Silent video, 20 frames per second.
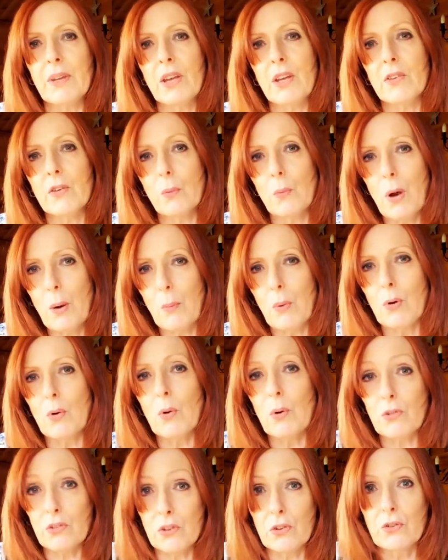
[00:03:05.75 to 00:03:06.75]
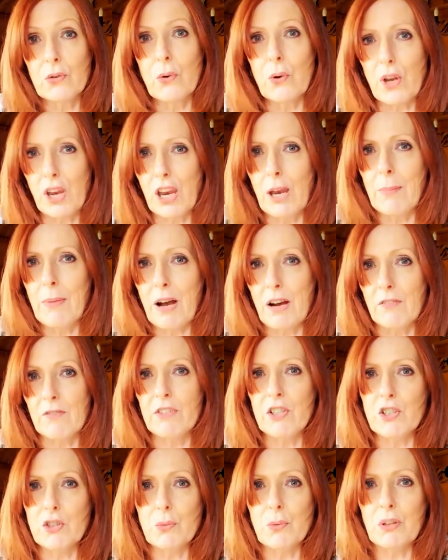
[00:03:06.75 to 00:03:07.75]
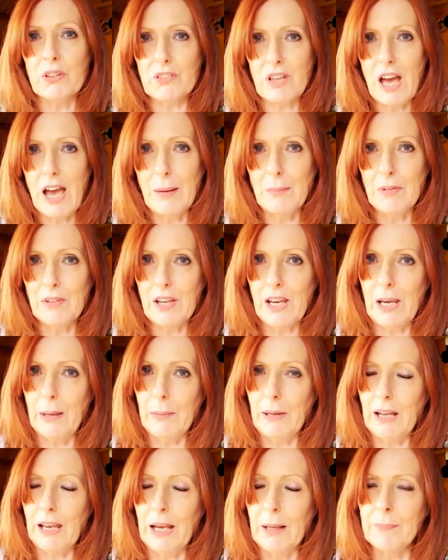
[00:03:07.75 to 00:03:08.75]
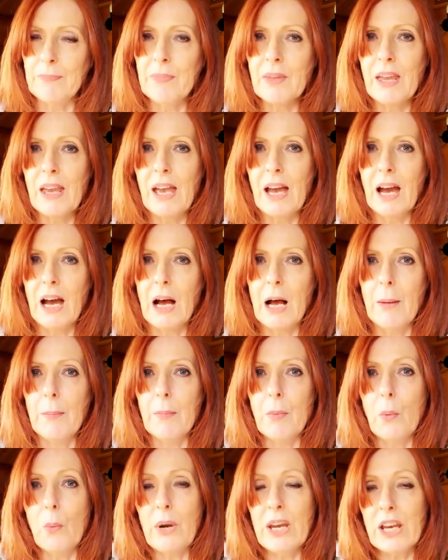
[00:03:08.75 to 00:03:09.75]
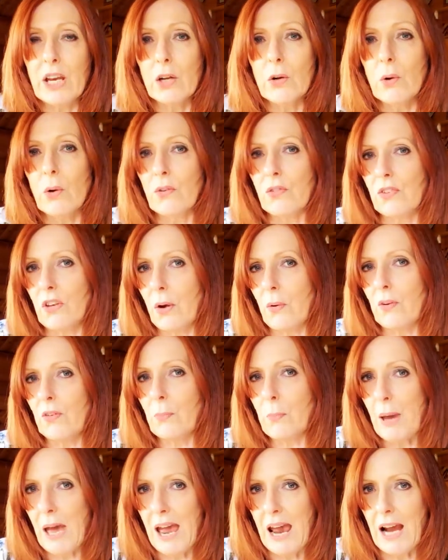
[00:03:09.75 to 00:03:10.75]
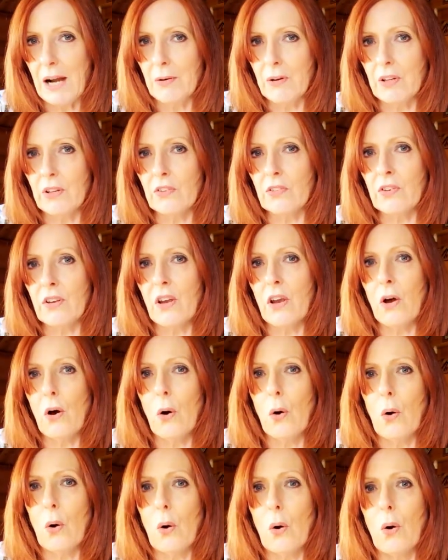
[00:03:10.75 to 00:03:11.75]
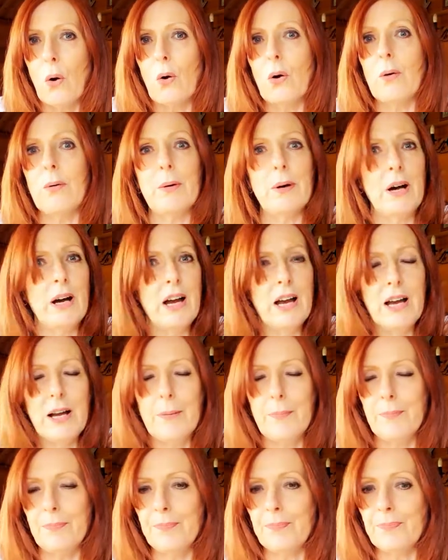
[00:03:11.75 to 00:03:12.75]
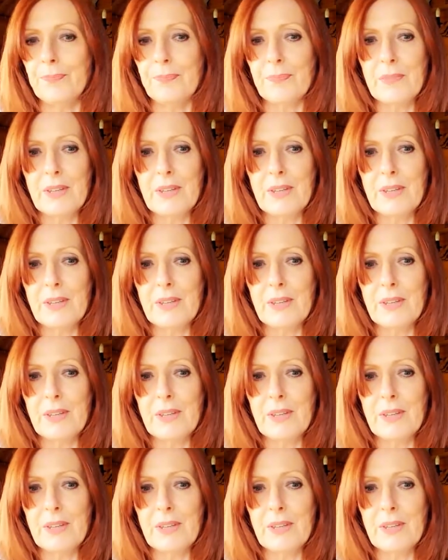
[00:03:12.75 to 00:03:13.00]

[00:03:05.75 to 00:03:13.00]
So when we're also talking about visual timetabling, we can also, as parents or parents